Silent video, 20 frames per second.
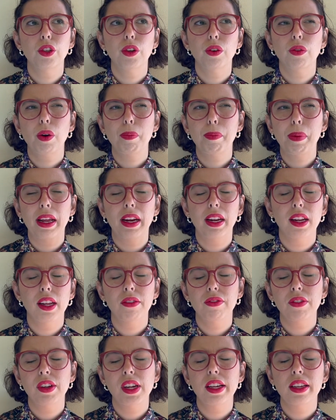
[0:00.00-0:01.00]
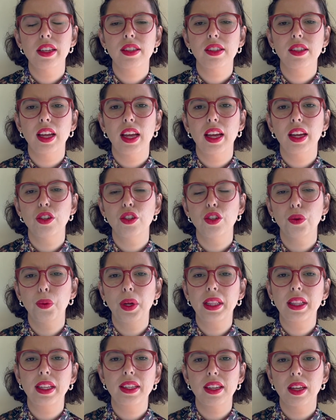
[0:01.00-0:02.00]
repetitiveness and
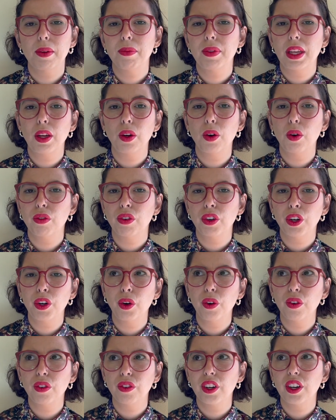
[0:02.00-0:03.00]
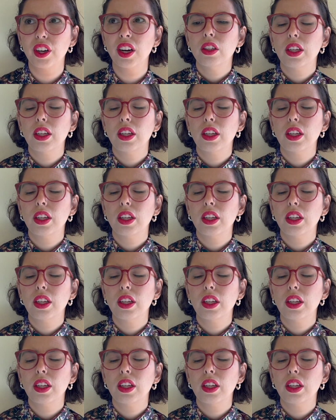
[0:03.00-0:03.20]
doing the same thing over and over,